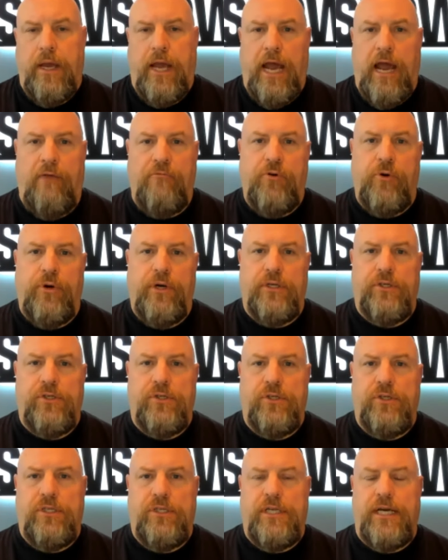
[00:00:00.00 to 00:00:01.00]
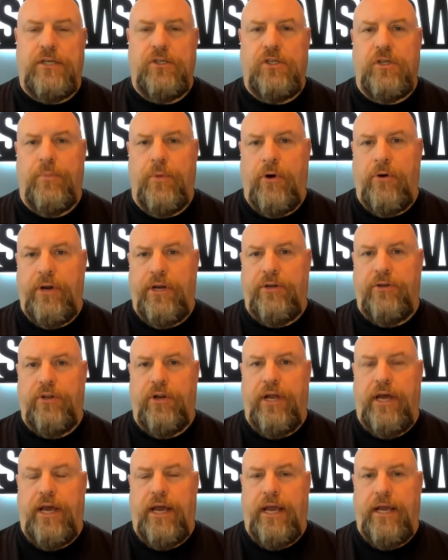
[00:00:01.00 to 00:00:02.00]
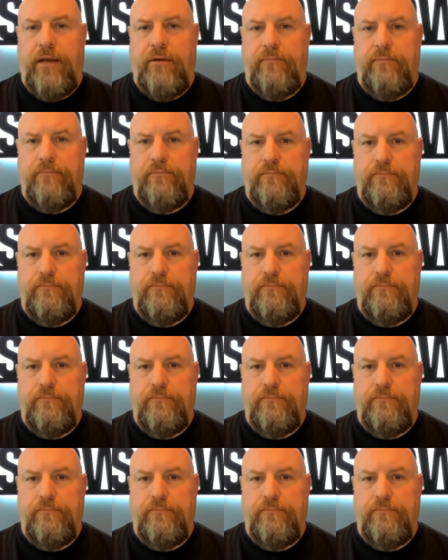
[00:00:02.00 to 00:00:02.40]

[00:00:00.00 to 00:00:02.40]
after his testimony today